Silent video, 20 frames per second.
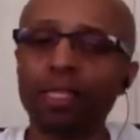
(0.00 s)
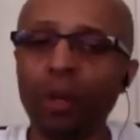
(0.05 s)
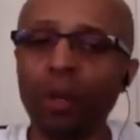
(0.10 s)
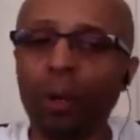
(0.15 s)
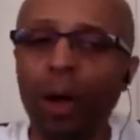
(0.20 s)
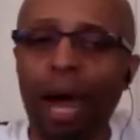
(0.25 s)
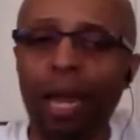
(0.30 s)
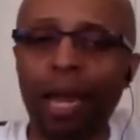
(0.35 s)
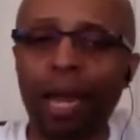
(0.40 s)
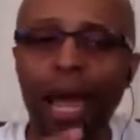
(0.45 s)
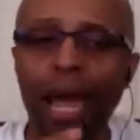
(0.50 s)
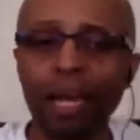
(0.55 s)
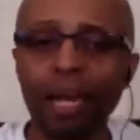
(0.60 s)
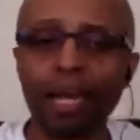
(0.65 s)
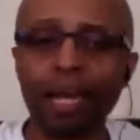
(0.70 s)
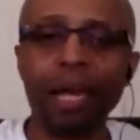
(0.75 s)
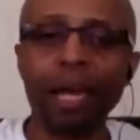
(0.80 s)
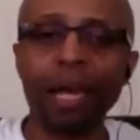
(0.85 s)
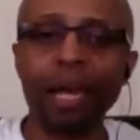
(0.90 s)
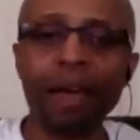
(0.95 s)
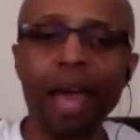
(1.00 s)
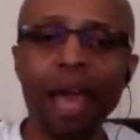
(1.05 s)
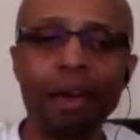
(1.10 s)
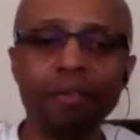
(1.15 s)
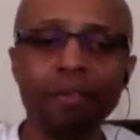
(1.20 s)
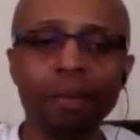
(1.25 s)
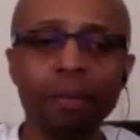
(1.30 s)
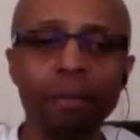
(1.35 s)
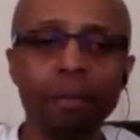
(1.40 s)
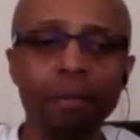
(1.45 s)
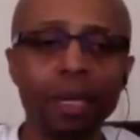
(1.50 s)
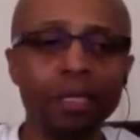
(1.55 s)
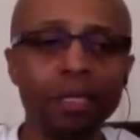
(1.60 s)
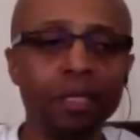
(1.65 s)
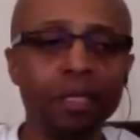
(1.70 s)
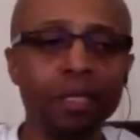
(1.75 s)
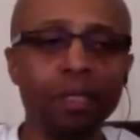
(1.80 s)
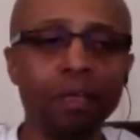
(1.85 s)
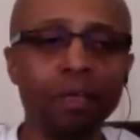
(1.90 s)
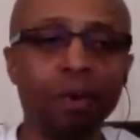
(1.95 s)
So I love having a
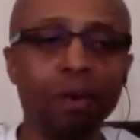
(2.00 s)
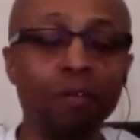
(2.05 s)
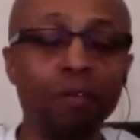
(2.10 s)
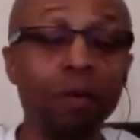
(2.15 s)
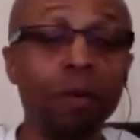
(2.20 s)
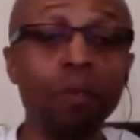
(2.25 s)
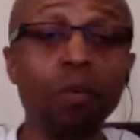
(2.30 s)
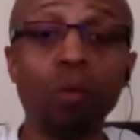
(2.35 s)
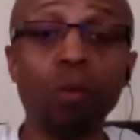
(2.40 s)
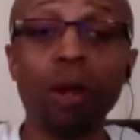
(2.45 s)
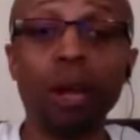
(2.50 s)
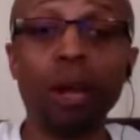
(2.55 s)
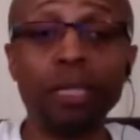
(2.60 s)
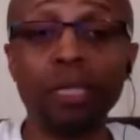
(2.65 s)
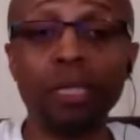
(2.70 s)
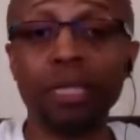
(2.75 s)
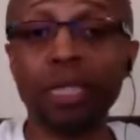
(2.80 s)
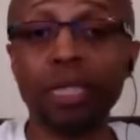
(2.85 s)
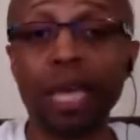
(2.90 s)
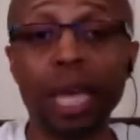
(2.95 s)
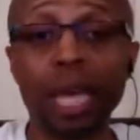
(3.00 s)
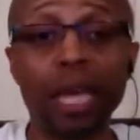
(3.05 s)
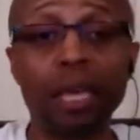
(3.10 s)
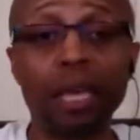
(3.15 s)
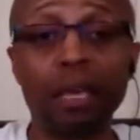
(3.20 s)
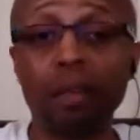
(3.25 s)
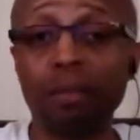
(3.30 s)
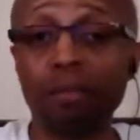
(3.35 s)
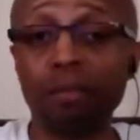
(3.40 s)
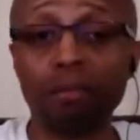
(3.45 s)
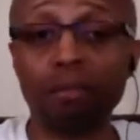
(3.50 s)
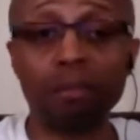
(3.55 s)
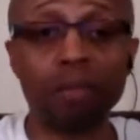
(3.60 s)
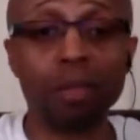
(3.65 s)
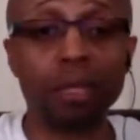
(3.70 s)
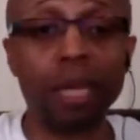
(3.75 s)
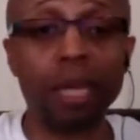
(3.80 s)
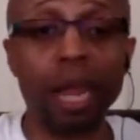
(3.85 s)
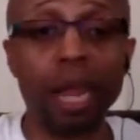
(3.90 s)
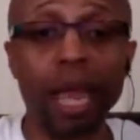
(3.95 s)
business. So if we wanted to take
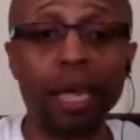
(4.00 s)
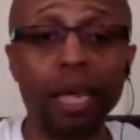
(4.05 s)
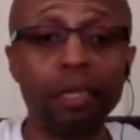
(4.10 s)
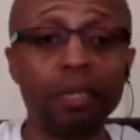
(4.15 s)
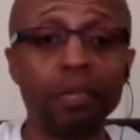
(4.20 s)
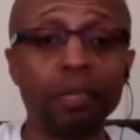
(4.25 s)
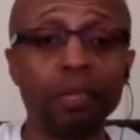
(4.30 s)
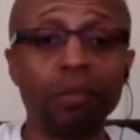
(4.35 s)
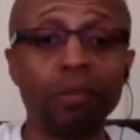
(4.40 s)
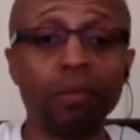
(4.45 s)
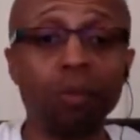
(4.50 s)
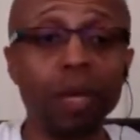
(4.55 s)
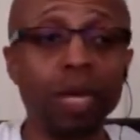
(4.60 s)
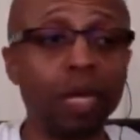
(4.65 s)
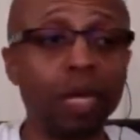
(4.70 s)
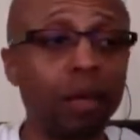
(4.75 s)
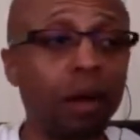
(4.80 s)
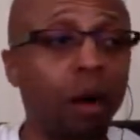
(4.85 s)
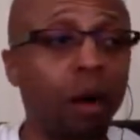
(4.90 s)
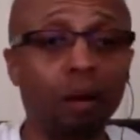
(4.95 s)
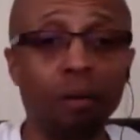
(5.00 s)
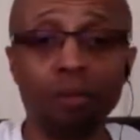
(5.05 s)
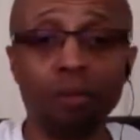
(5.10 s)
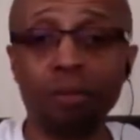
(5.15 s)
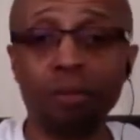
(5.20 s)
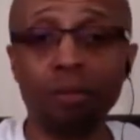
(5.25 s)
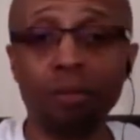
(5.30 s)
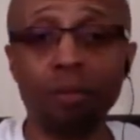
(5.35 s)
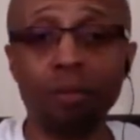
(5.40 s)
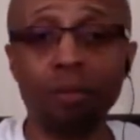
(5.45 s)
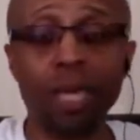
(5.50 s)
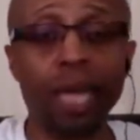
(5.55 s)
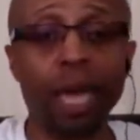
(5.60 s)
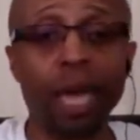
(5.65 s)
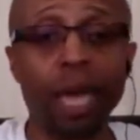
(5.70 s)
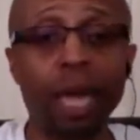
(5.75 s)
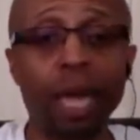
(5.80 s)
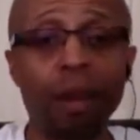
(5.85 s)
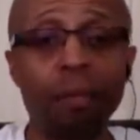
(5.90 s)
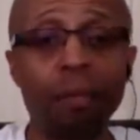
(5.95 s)
the next week off, we
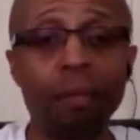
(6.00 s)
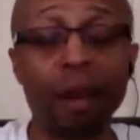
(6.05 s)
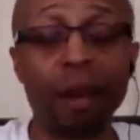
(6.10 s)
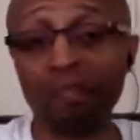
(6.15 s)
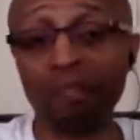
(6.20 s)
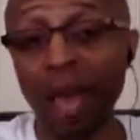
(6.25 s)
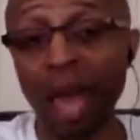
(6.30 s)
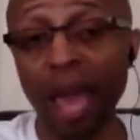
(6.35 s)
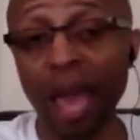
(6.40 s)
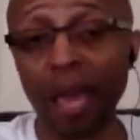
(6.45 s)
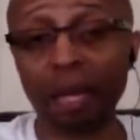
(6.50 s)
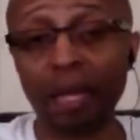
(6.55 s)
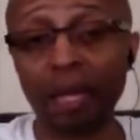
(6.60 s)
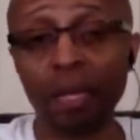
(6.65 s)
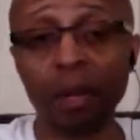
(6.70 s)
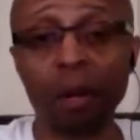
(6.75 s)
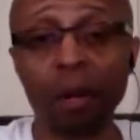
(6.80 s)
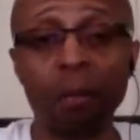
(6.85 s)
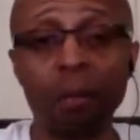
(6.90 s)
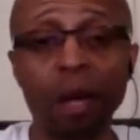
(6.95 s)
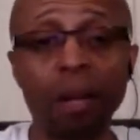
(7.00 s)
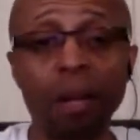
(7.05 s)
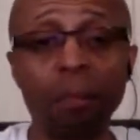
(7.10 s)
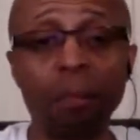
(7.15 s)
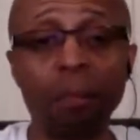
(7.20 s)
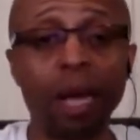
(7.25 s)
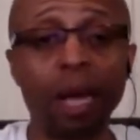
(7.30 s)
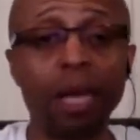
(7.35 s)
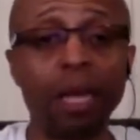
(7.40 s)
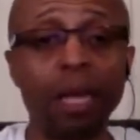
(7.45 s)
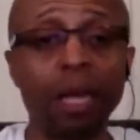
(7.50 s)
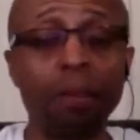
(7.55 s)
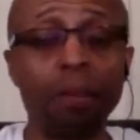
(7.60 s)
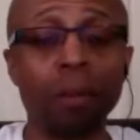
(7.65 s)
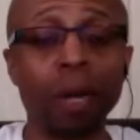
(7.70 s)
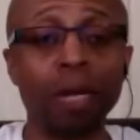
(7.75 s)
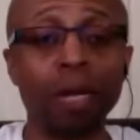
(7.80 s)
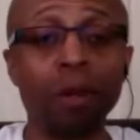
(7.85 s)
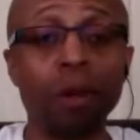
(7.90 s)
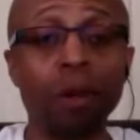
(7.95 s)
can. Matter of fact, you know,
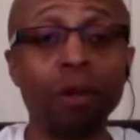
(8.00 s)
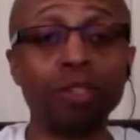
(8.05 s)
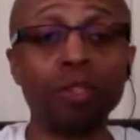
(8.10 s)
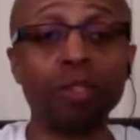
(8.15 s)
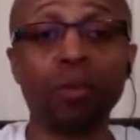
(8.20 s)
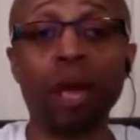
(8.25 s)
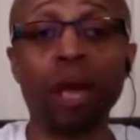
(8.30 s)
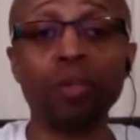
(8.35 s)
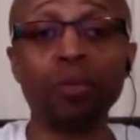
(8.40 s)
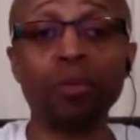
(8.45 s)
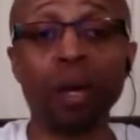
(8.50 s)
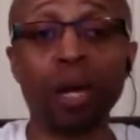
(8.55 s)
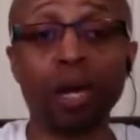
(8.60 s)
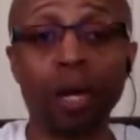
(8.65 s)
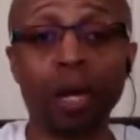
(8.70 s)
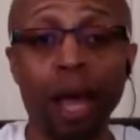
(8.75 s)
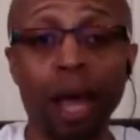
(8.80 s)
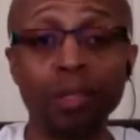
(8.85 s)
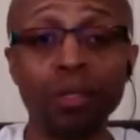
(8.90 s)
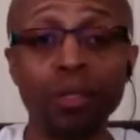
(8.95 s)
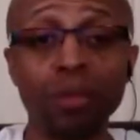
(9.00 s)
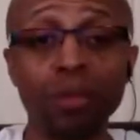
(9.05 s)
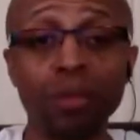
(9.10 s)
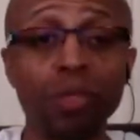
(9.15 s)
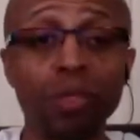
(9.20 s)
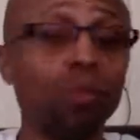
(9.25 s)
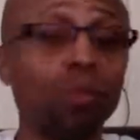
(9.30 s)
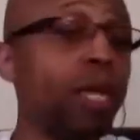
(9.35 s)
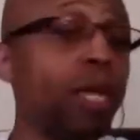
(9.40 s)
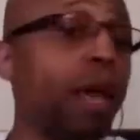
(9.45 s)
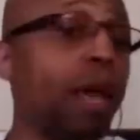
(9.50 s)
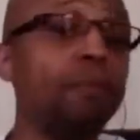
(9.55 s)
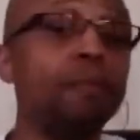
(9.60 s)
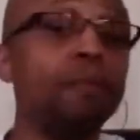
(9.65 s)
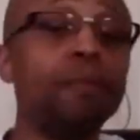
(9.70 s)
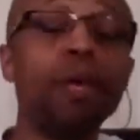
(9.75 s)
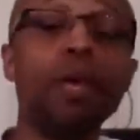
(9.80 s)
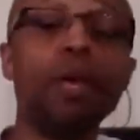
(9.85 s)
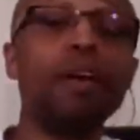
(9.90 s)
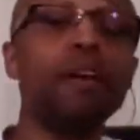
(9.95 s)
my daughter's graduating high school, so we
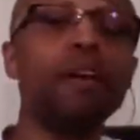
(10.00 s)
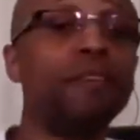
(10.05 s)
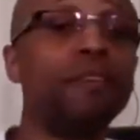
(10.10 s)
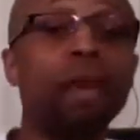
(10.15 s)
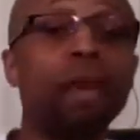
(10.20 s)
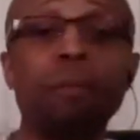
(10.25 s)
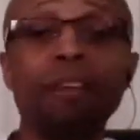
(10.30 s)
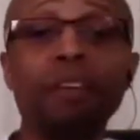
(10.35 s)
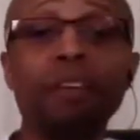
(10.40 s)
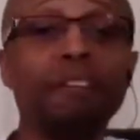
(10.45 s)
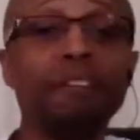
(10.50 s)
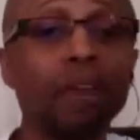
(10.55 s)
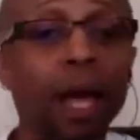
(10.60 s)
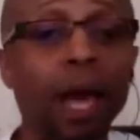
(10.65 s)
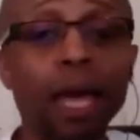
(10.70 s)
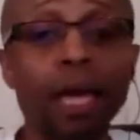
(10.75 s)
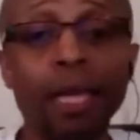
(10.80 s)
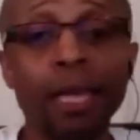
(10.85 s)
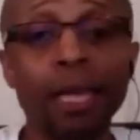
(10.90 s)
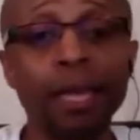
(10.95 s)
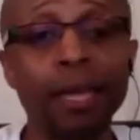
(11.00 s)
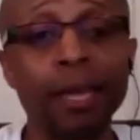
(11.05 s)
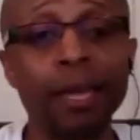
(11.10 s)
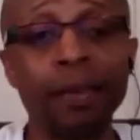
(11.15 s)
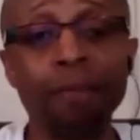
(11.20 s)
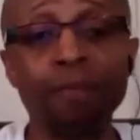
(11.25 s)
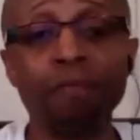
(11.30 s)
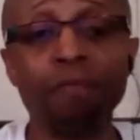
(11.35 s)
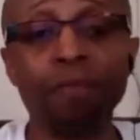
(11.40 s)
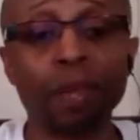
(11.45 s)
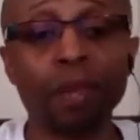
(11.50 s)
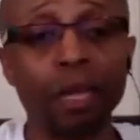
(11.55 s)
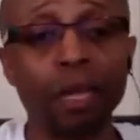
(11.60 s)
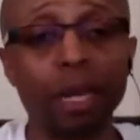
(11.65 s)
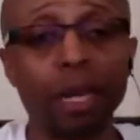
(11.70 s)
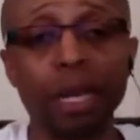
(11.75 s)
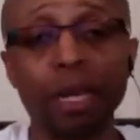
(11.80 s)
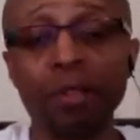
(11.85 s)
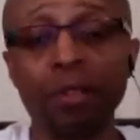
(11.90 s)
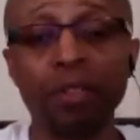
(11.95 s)
got family flying in
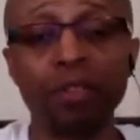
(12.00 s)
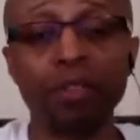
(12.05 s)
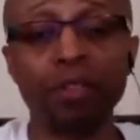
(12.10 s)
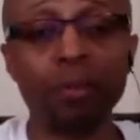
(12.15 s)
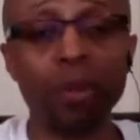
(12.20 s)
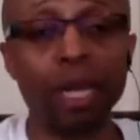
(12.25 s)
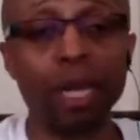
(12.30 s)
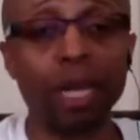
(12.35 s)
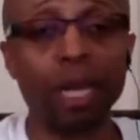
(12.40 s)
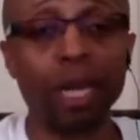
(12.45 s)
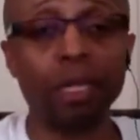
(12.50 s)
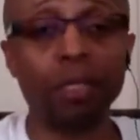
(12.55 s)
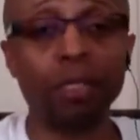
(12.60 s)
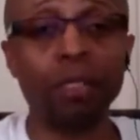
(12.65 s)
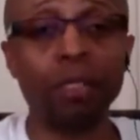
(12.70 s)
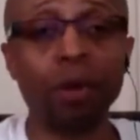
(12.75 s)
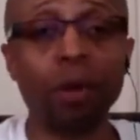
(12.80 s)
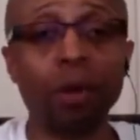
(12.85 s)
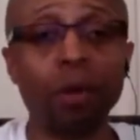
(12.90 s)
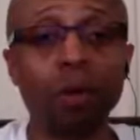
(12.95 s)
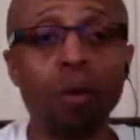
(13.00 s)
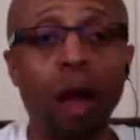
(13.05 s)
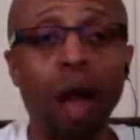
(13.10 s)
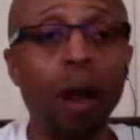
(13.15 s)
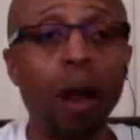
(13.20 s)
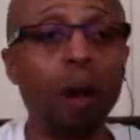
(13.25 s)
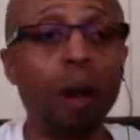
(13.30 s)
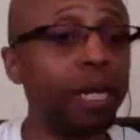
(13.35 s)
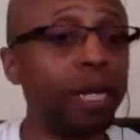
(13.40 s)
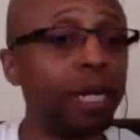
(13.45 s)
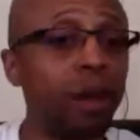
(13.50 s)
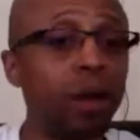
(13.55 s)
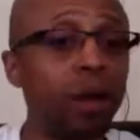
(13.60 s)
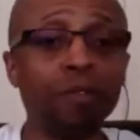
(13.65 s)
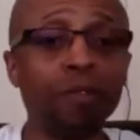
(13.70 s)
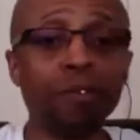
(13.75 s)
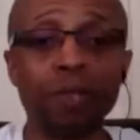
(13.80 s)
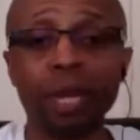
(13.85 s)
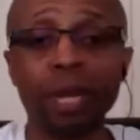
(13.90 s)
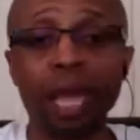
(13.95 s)
later this week, and so I already
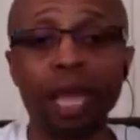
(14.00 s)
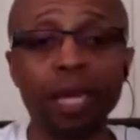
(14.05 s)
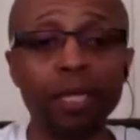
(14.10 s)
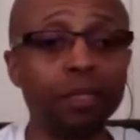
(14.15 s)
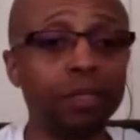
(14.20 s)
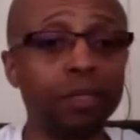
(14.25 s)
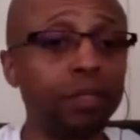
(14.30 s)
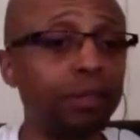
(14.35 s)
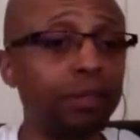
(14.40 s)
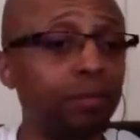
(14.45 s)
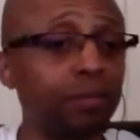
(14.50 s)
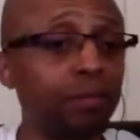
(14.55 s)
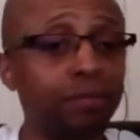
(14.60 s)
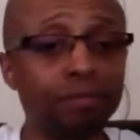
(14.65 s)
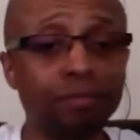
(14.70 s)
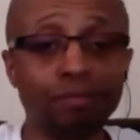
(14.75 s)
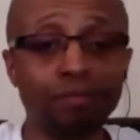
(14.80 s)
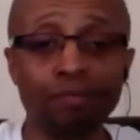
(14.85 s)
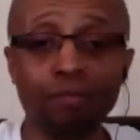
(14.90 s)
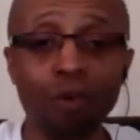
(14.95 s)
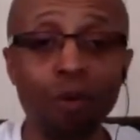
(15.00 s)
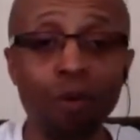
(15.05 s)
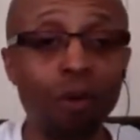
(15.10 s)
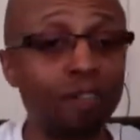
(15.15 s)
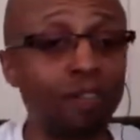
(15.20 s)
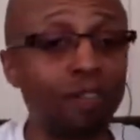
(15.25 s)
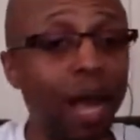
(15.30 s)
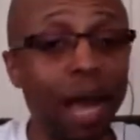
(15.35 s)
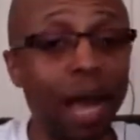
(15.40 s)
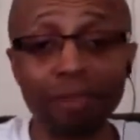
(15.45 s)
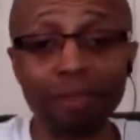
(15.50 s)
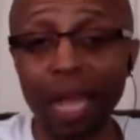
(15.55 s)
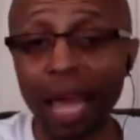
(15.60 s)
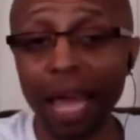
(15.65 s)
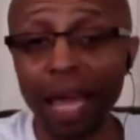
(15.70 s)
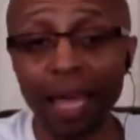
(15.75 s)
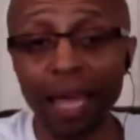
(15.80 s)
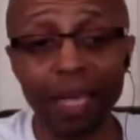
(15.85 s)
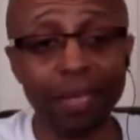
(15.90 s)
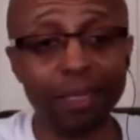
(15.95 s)
know for the next 4 or 5
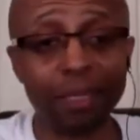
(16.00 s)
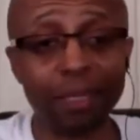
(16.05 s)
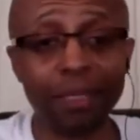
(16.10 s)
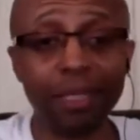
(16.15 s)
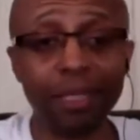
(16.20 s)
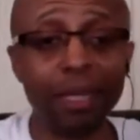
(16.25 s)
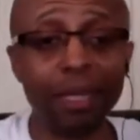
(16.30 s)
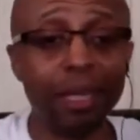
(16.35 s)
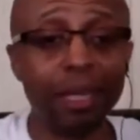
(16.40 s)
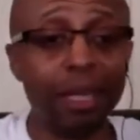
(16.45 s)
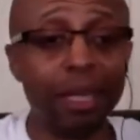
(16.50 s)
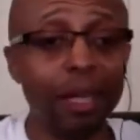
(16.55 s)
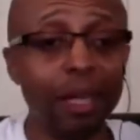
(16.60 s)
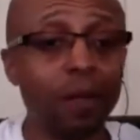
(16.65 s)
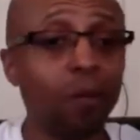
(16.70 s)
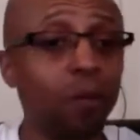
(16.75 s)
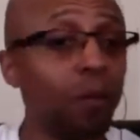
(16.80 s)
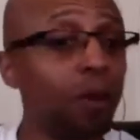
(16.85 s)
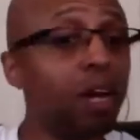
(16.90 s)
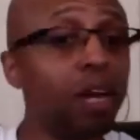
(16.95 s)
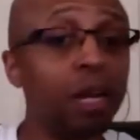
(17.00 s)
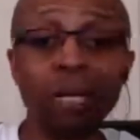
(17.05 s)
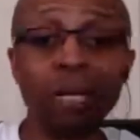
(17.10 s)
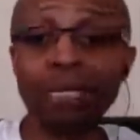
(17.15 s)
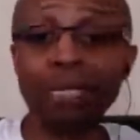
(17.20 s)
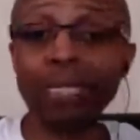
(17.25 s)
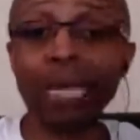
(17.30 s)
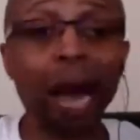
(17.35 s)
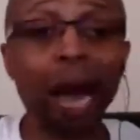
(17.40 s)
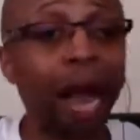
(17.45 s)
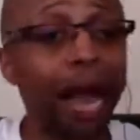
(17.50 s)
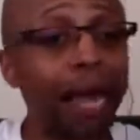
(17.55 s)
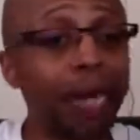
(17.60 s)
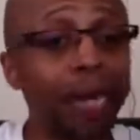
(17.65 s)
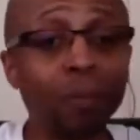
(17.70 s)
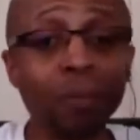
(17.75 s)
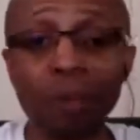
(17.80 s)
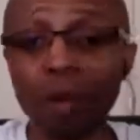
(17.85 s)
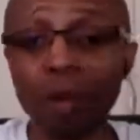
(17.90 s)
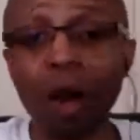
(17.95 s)
days we're going to be
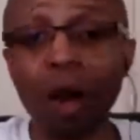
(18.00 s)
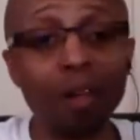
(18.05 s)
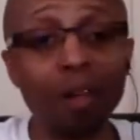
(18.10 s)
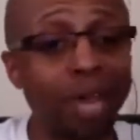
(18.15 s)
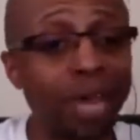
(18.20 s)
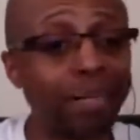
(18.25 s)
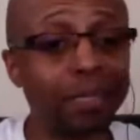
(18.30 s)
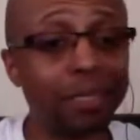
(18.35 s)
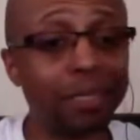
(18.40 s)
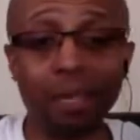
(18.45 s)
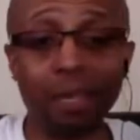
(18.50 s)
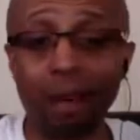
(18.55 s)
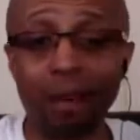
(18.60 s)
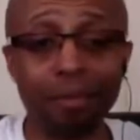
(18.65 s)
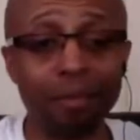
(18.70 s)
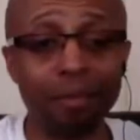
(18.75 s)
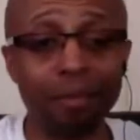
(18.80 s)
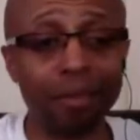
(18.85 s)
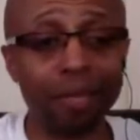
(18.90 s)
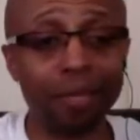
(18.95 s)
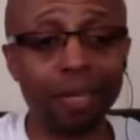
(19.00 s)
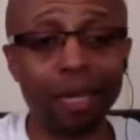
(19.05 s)
tied up with all that stuff.